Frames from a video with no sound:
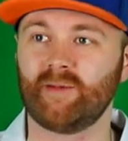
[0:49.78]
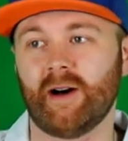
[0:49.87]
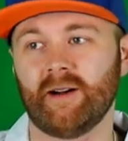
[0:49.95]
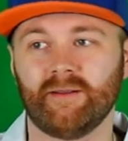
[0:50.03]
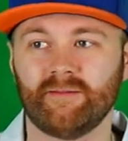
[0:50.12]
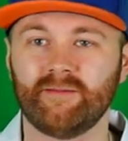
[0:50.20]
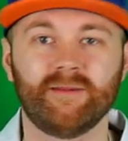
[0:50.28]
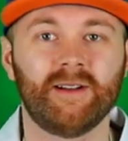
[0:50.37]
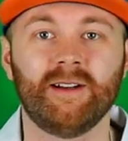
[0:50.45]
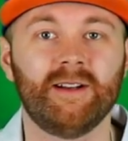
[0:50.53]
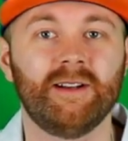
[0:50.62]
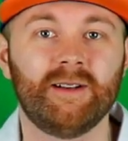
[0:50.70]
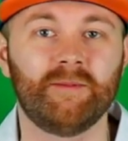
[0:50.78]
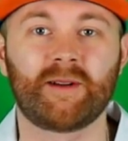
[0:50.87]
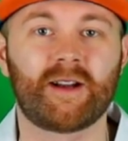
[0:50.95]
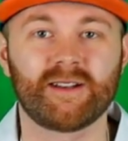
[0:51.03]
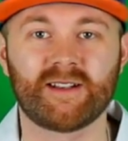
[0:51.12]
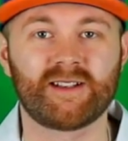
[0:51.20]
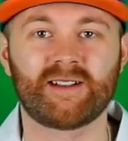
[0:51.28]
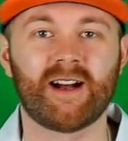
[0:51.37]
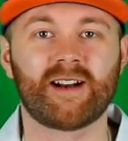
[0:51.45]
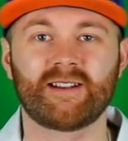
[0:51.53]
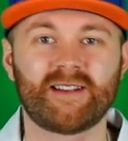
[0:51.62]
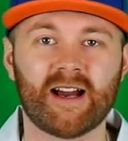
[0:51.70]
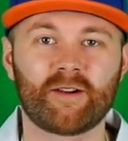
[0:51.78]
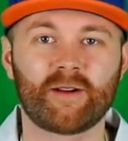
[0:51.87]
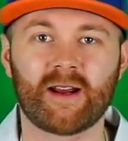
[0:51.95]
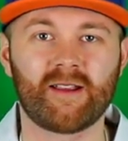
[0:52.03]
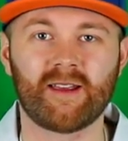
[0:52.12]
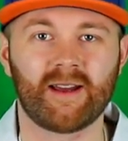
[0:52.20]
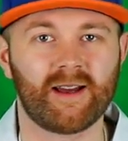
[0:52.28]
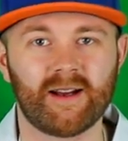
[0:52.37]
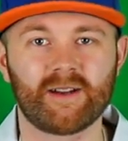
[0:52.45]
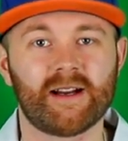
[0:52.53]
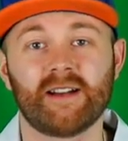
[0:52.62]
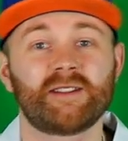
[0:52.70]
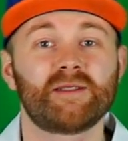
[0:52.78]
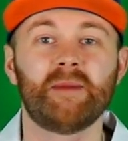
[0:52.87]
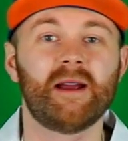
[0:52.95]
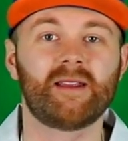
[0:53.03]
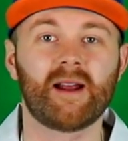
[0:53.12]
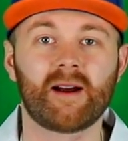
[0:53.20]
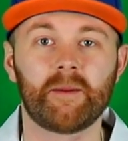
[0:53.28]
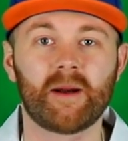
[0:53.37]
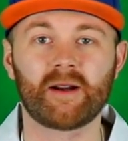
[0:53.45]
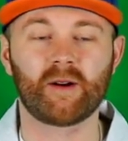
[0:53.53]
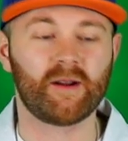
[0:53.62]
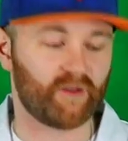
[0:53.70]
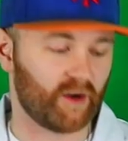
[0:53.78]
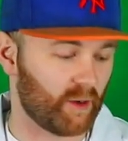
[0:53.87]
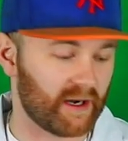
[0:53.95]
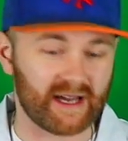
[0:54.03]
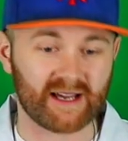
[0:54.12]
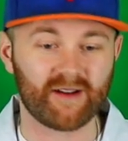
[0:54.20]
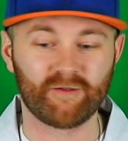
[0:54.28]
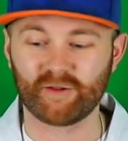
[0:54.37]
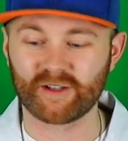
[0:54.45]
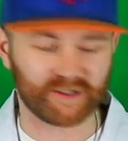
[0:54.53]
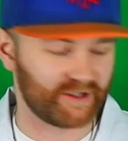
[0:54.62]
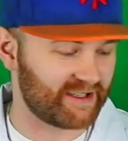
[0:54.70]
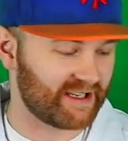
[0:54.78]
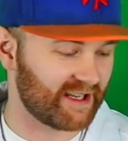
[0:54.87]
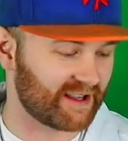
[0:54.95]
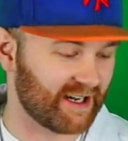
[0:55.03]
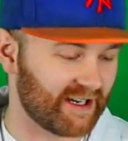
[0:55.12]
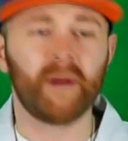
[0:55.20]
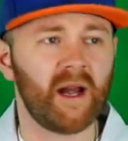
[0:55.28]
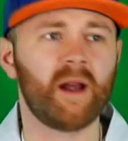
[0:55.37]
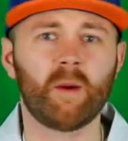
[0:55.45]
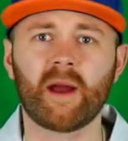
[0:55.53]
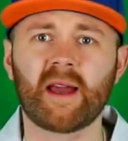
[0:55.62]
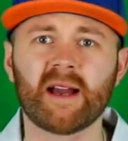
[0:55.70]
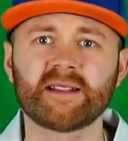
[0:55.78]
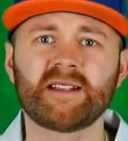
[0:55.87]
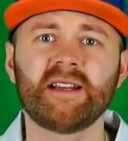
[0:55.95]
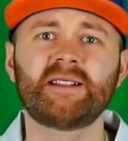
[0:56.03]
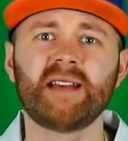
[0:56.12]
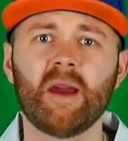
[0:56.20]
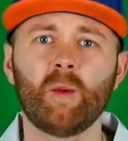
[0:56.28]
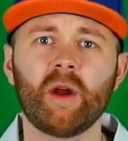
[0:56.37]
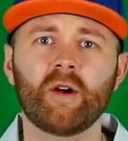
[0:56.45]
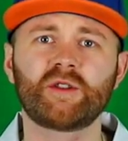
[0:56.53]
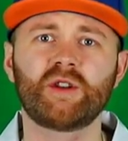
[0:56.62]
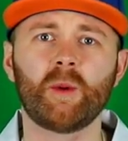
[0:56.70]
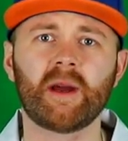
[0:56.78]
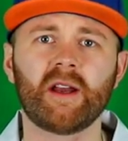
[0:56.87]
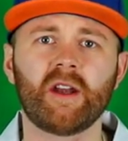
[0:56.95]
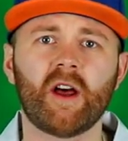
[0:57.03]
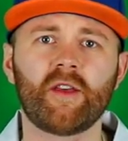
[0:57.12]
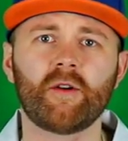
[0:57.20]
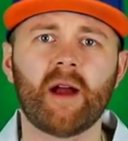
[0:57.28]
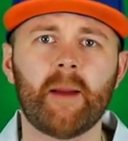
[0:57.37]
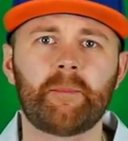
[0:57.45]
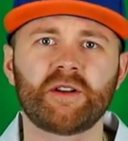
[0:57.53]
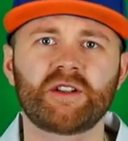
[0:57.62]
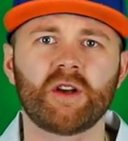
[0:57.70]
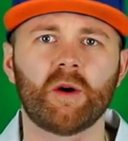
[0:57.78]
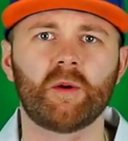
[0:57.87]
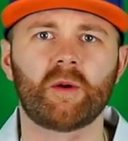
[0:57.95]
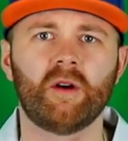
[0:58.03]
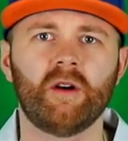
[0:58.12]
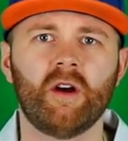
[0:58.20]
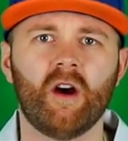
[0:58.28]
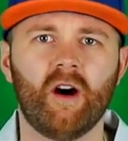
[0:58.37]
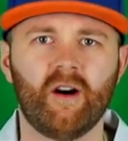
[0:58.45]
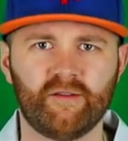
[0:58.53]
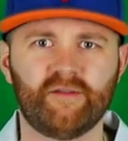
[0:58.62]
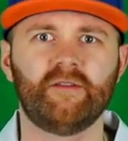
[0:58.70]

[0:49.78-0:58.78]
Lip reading: it's not a Saturday thing. I just made that up. I don't even know why I originally said that. But anyway, guys, today we are doing another episode of